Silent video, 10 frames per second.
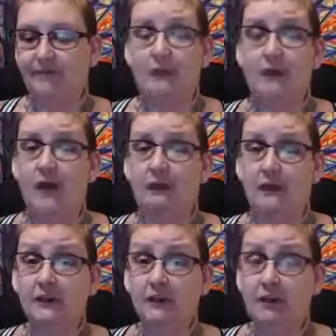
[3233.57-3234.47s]
I'm not
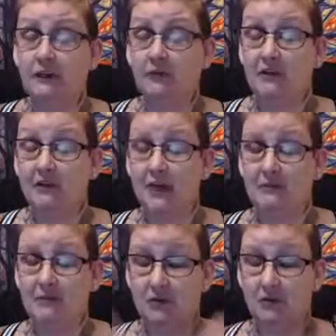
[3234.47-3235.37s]
really great with
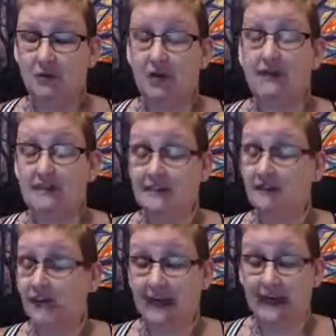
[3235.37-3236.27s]
names, but I'm trying to see
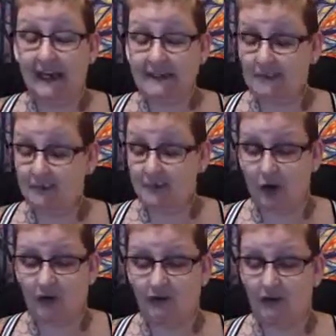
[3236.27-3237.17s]
if I can get some
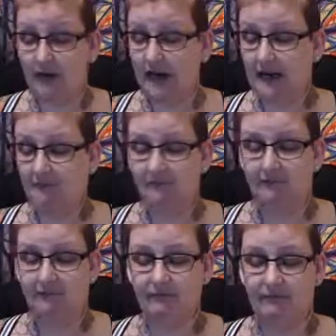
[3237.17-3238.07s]
sort of name.
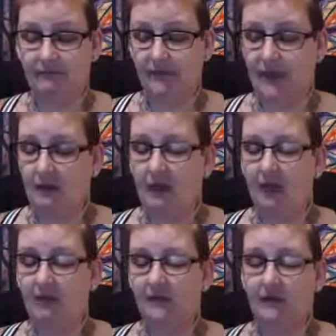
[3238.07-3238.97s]
But
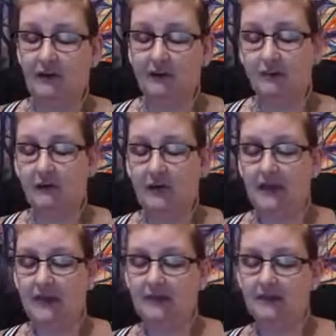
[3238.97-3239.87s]
I feel this
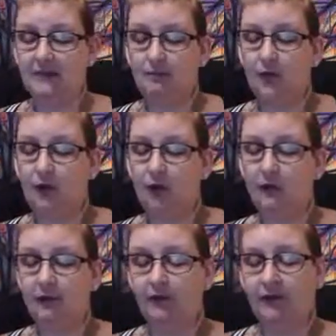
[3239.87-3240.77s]
being is
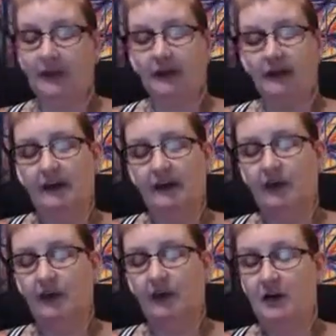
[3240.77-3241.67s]

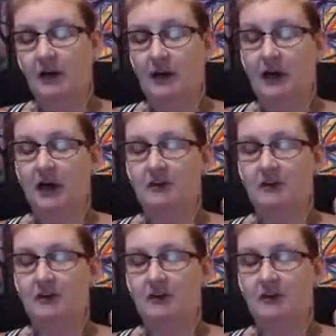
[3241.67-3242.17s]
very